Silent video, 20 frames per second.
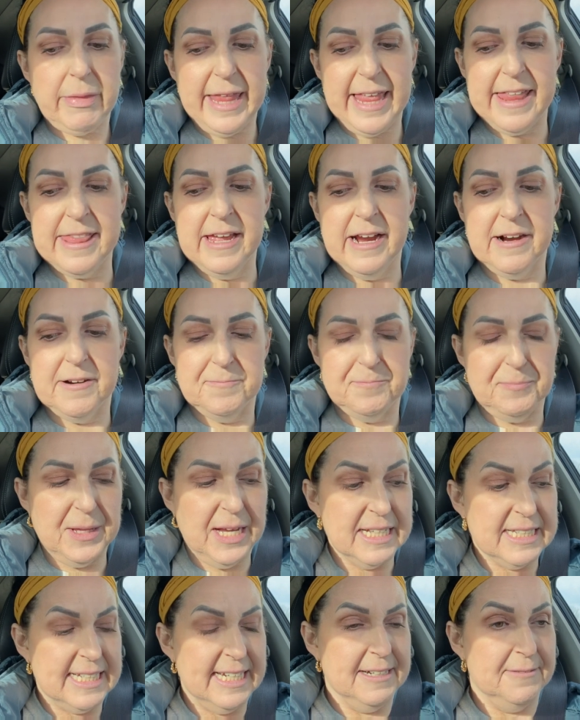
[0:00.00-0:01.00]
There,
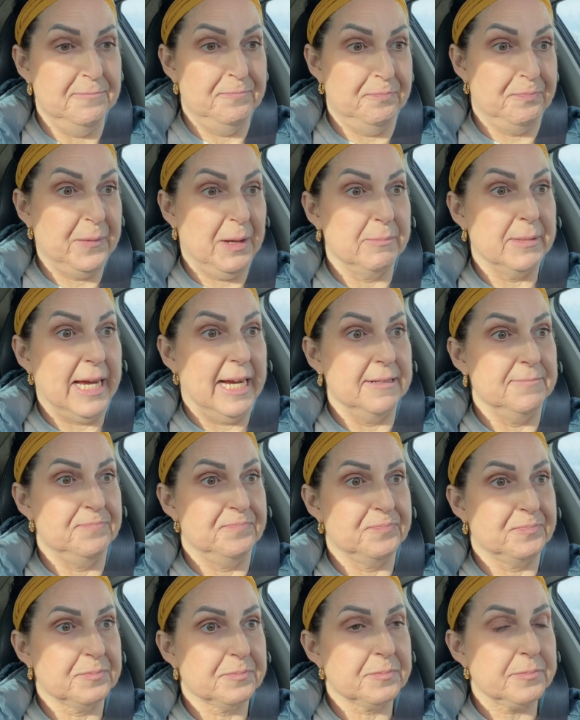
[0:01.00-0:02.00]
that's it. I'm
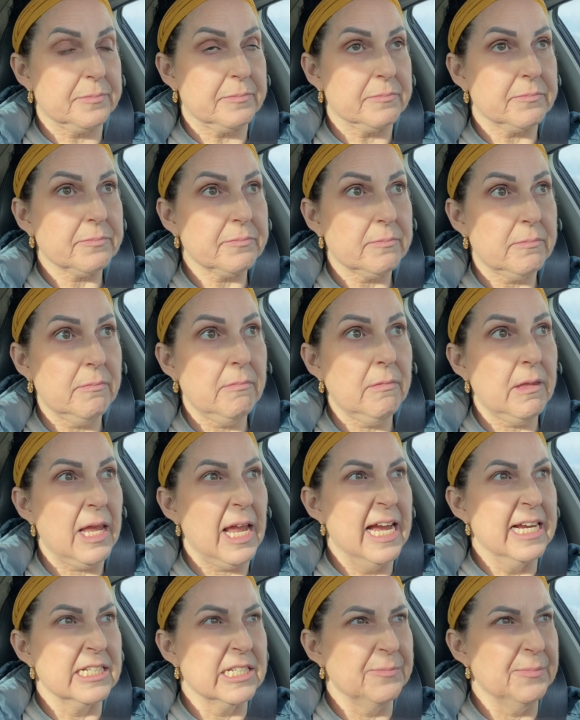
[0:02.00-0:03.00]
done.
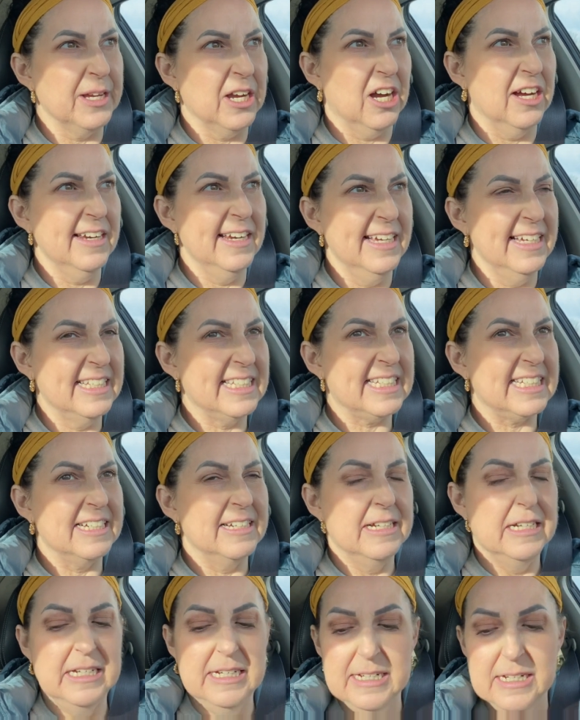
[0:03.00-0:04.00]
And to be honest,
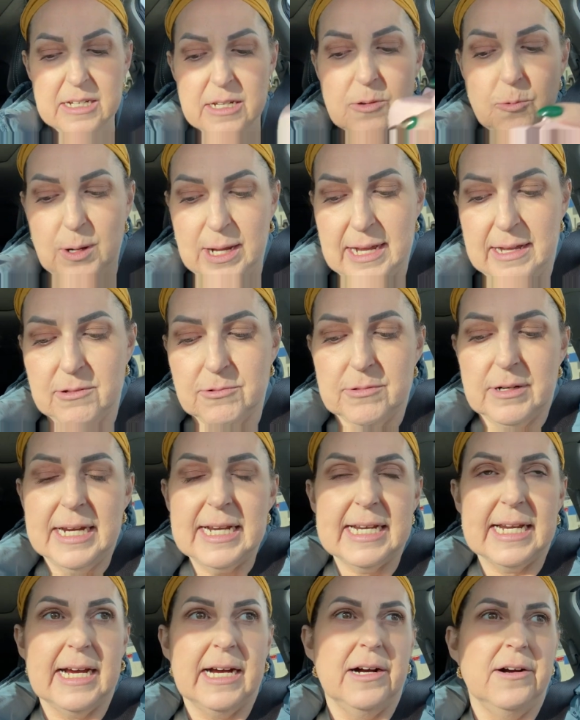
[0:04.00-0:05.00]
well,
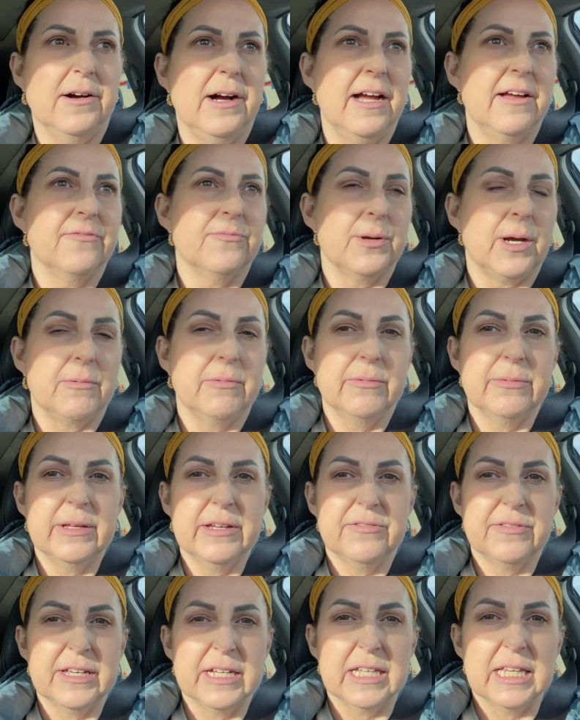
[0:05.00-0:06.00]
right now I probably
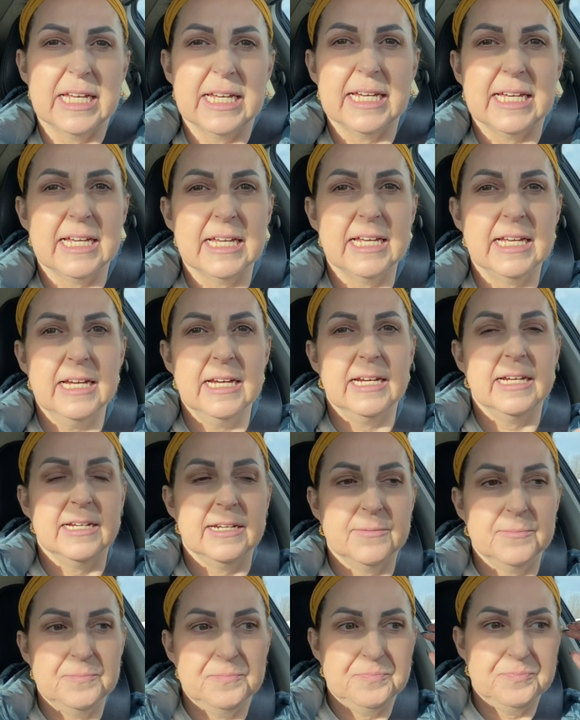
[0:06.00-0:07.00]
feel like
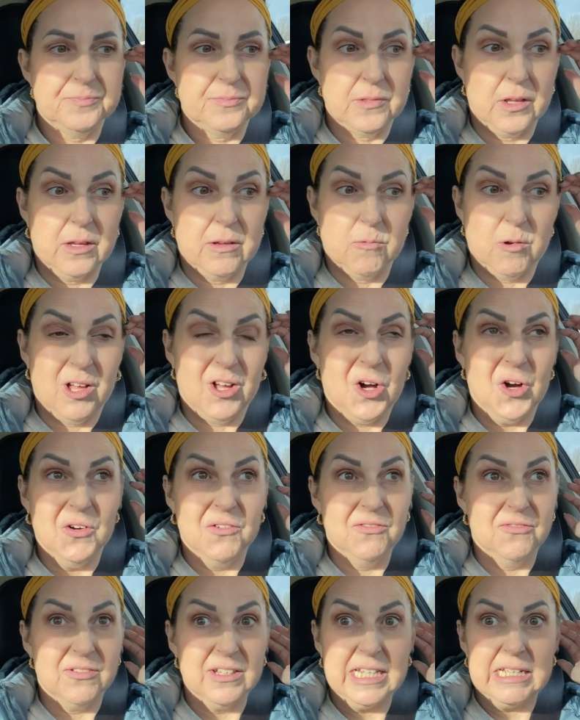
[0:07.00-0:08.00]

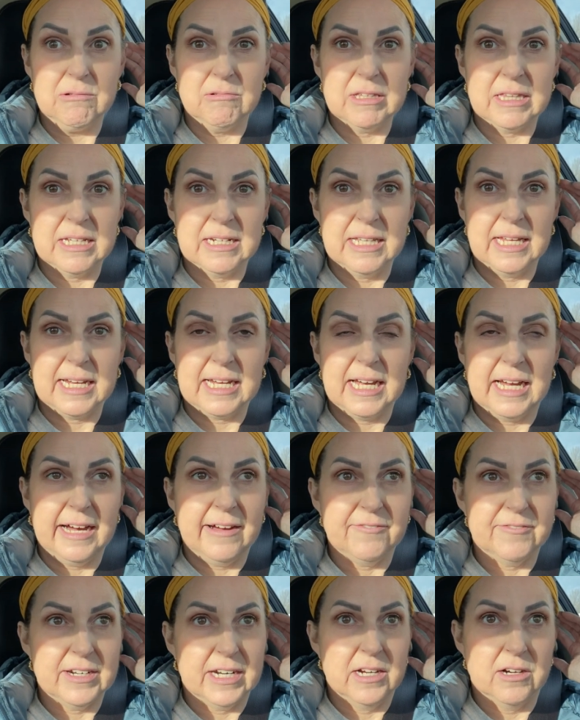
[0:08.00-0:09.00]
hopefully within like a
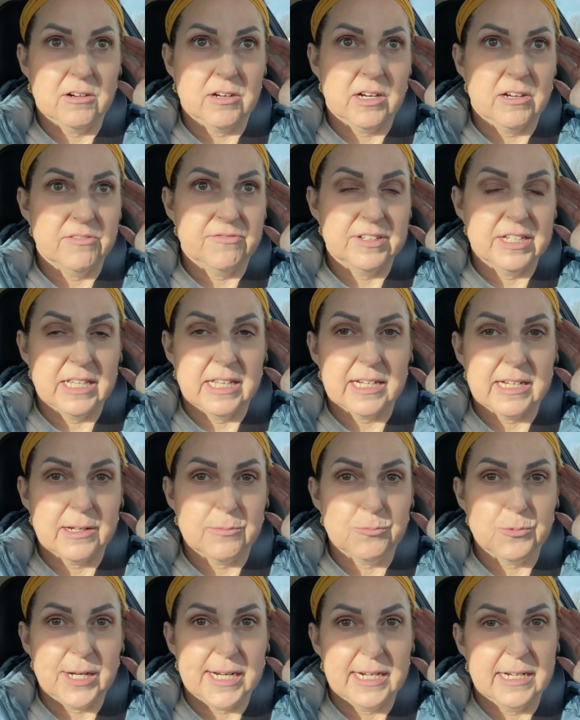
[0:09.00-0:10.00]
half an hour, I'll feel like
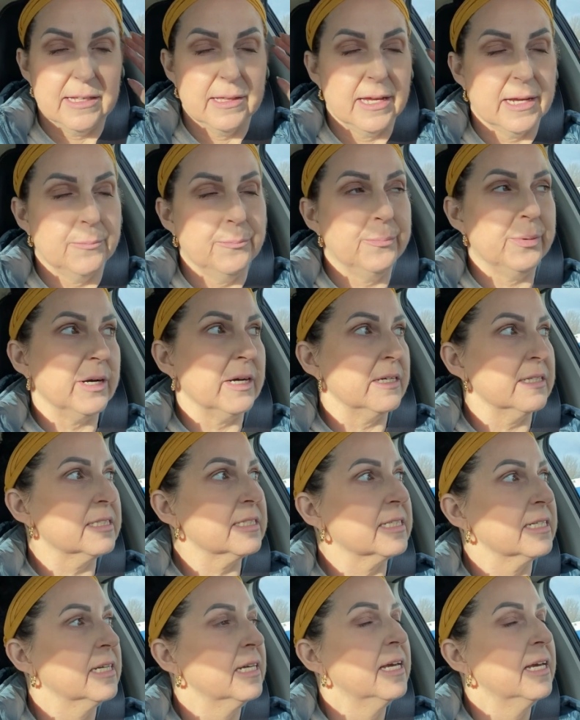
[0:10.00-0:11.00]
I'm ready to like bust.